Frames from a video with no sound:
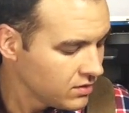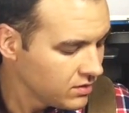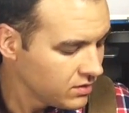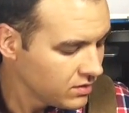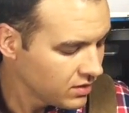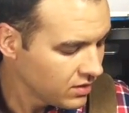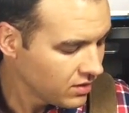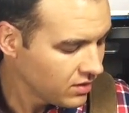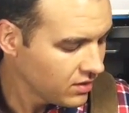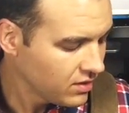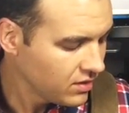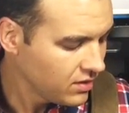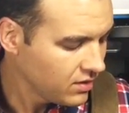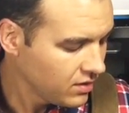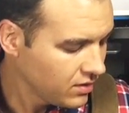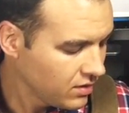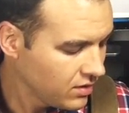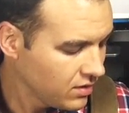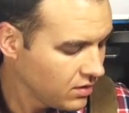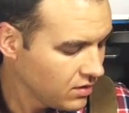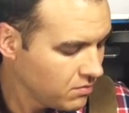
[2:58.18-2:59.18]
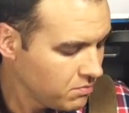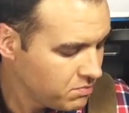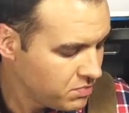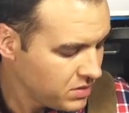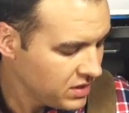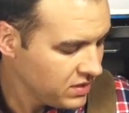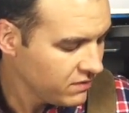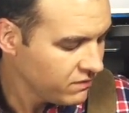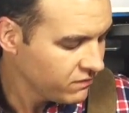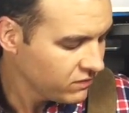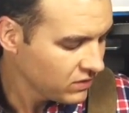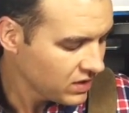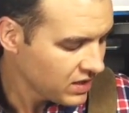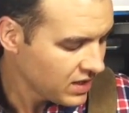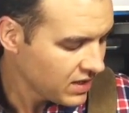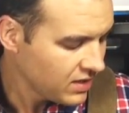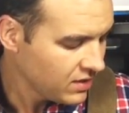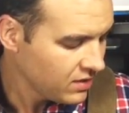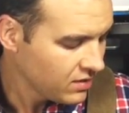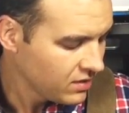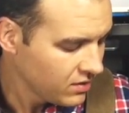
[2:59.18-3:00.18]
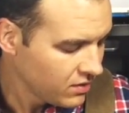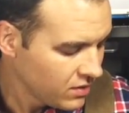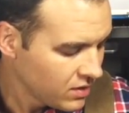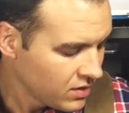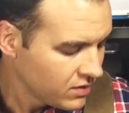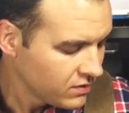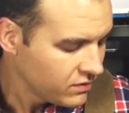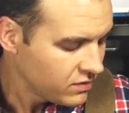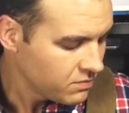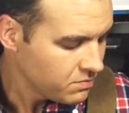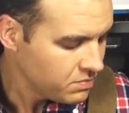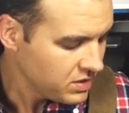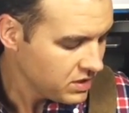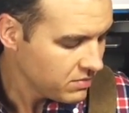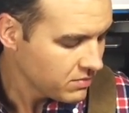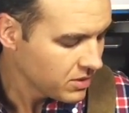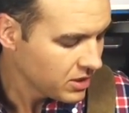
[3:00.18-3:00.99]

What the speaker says: da da, B flat to B